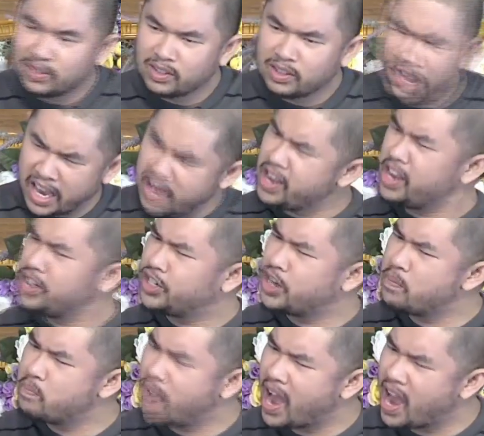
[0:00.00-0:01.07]
getting a
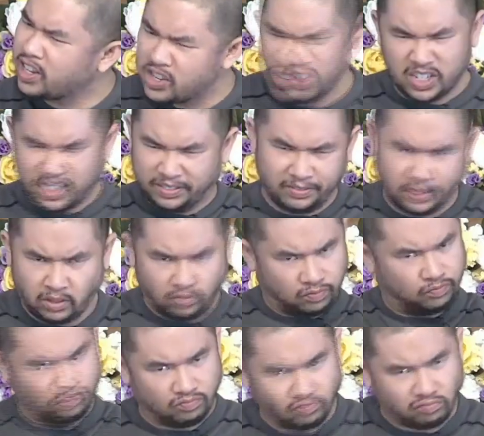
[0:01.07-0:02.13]
gym pass and you're like
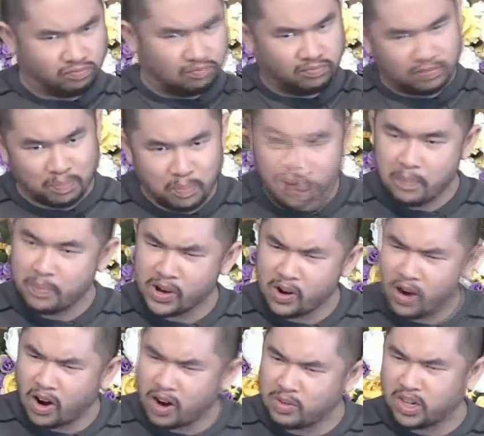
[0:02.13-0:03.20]
pumping your
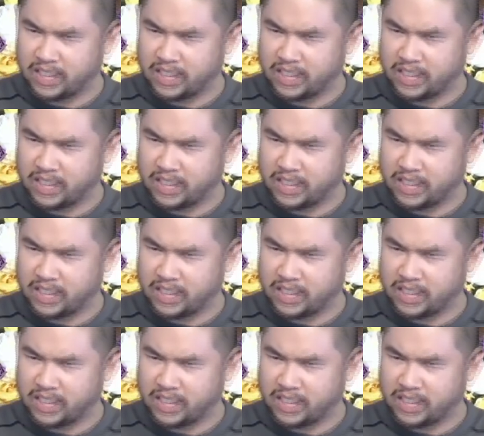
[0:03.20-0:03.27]
arms?